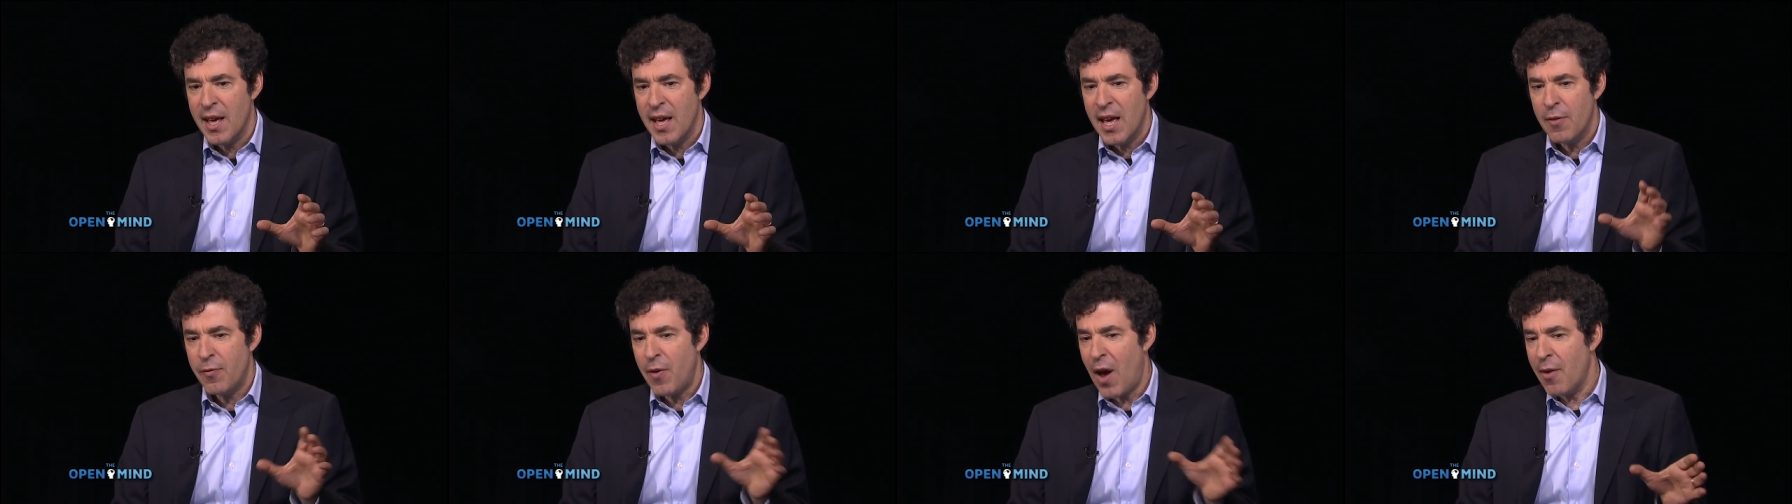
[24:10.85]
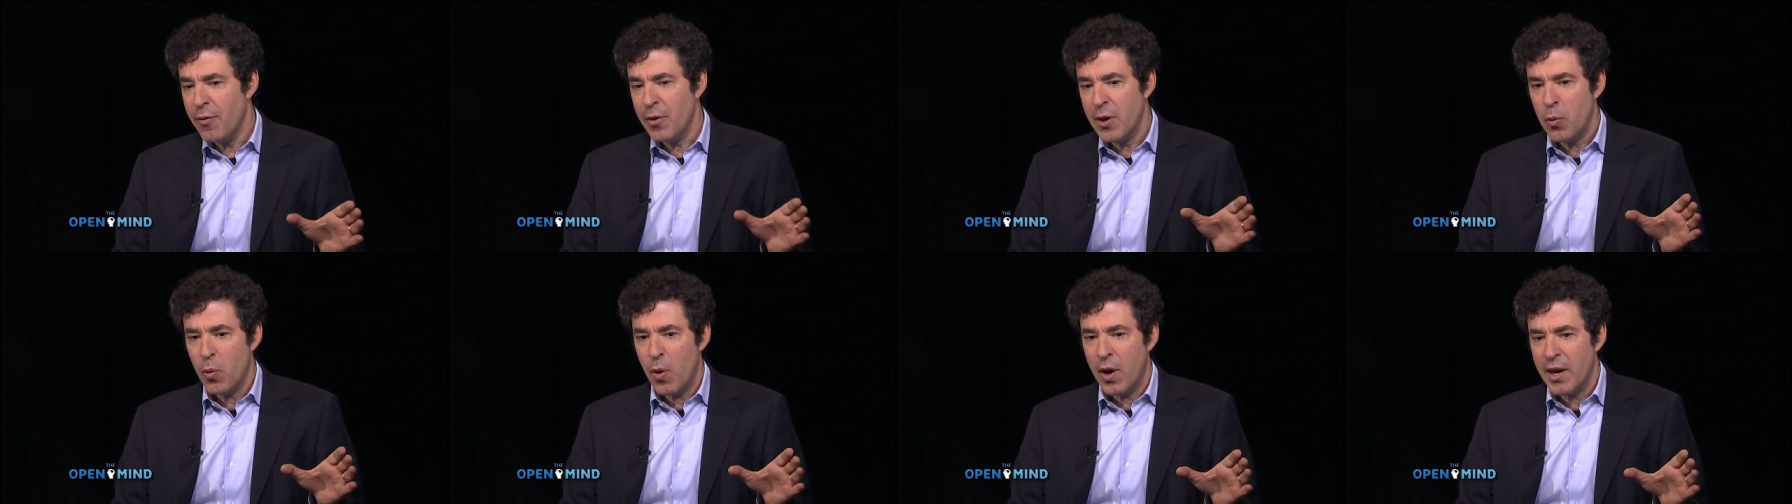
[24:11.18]
If
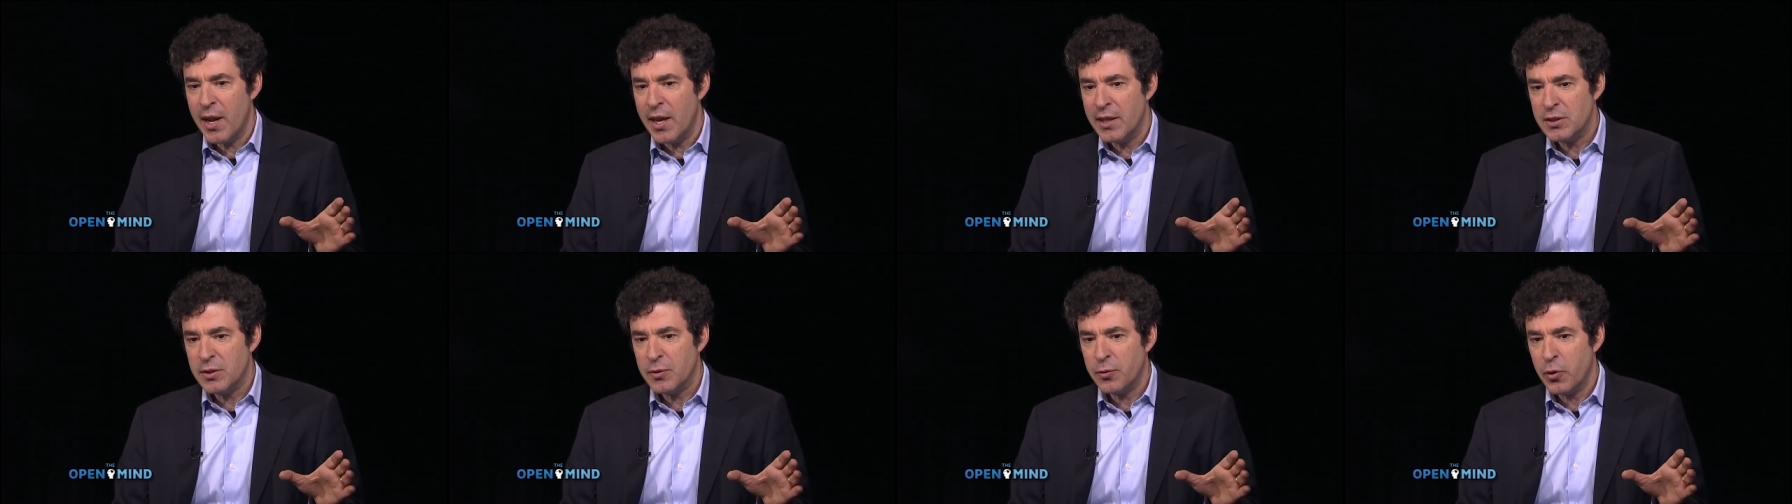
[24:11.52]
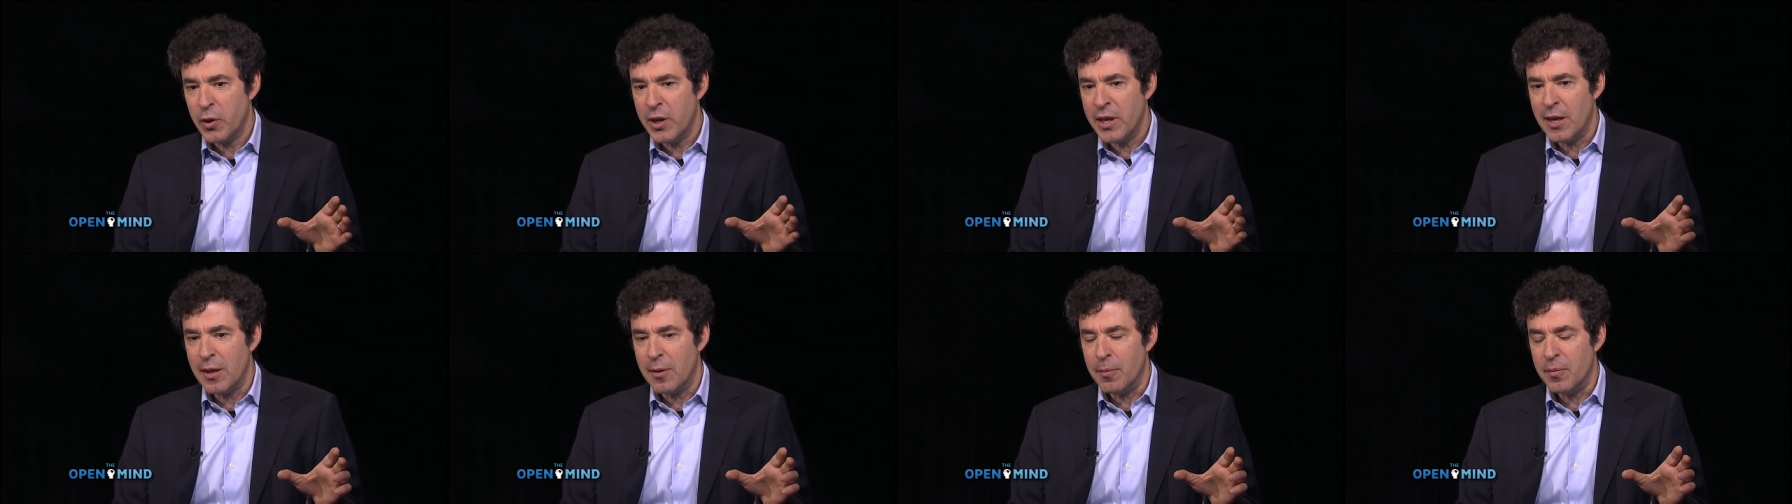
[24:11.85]
everyone has
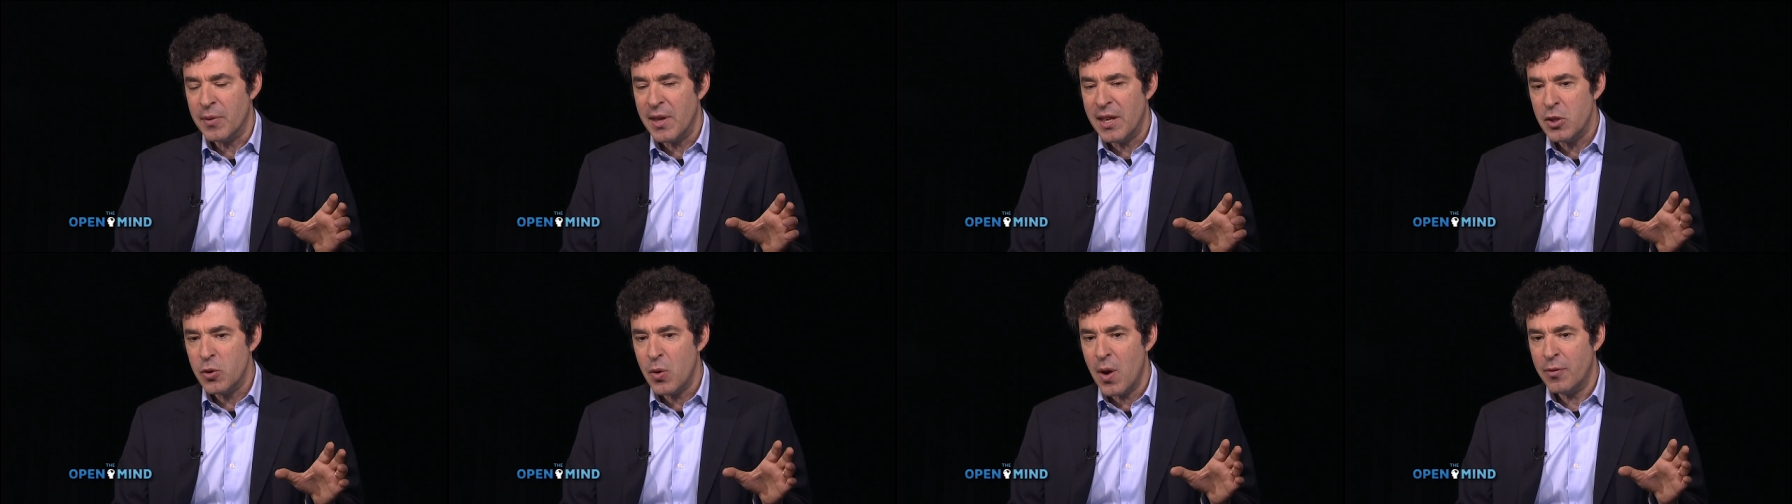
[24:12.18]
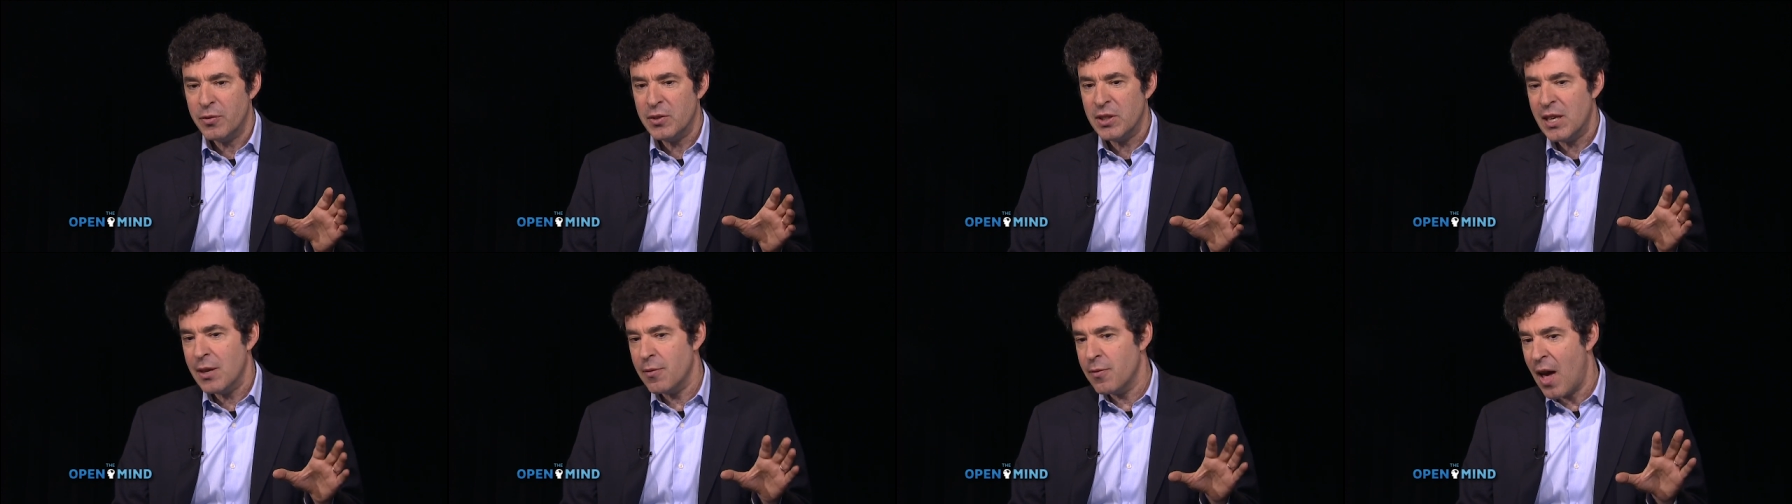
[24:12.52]
freedom, then you
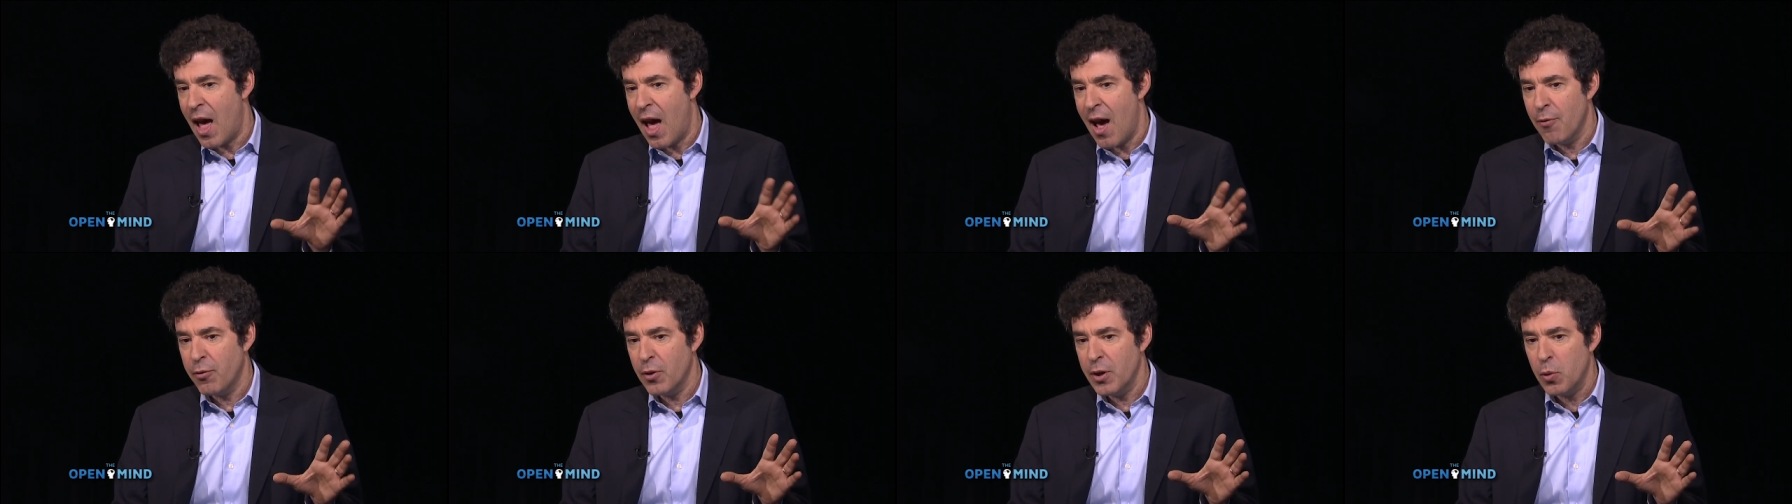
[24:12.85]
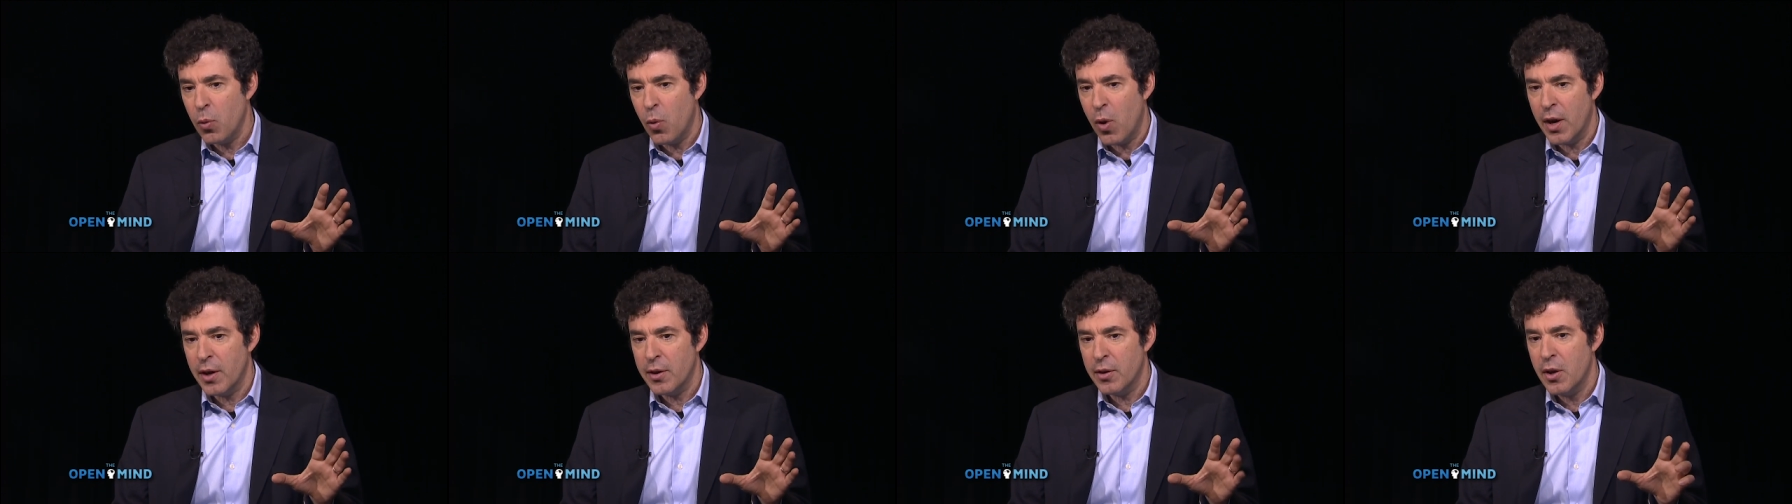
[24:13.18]
have to give
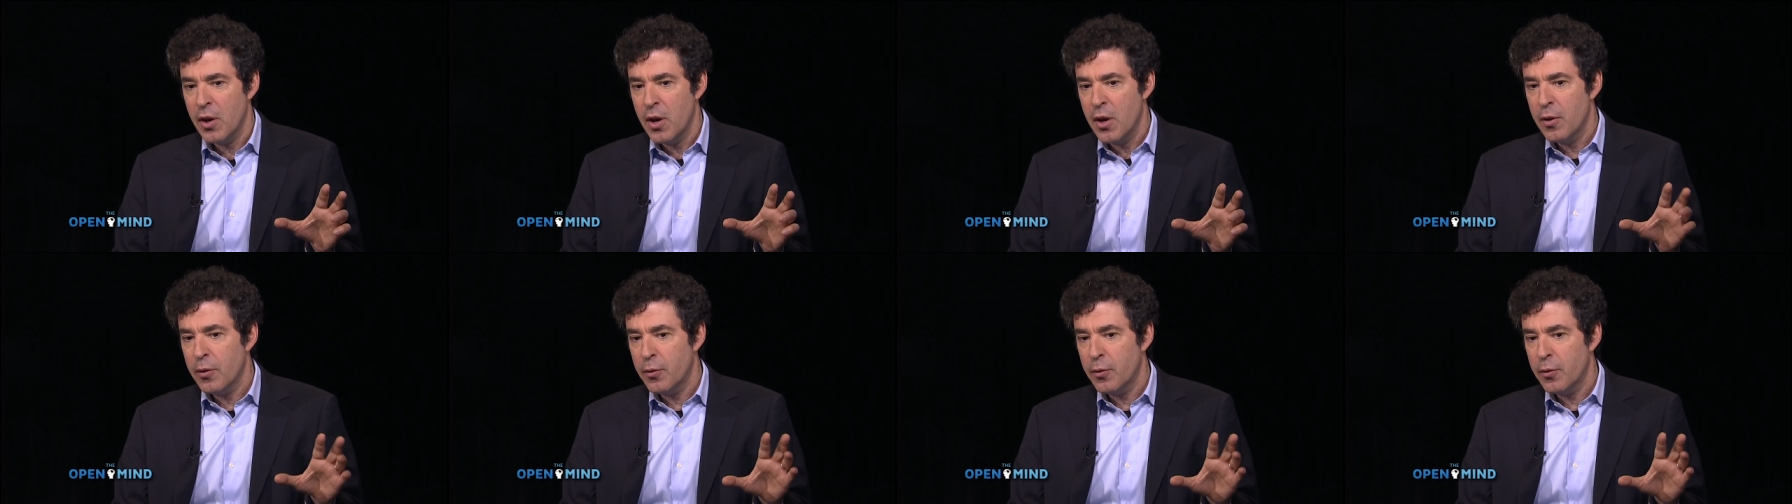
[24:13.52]
everyone